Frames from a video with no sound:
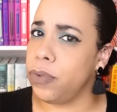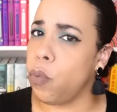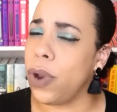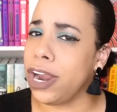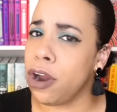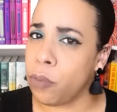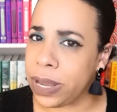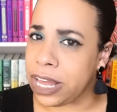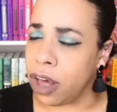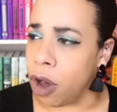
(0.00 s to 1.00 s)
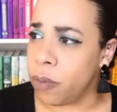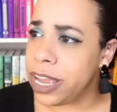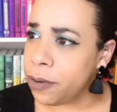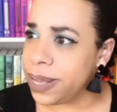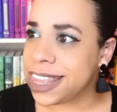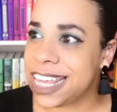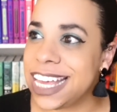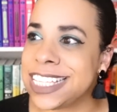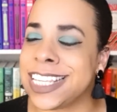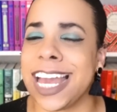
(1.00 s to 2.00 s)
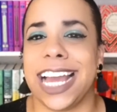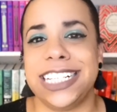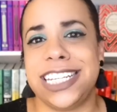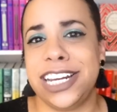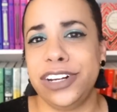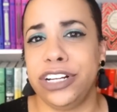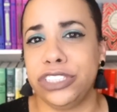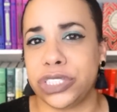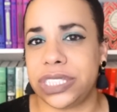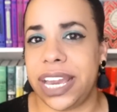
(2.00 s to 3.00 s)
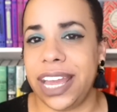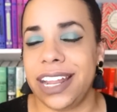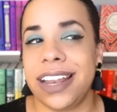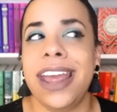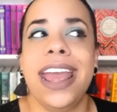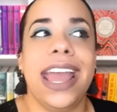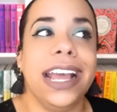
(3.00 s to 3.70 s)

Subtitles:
where are we going with this? I didn't understand.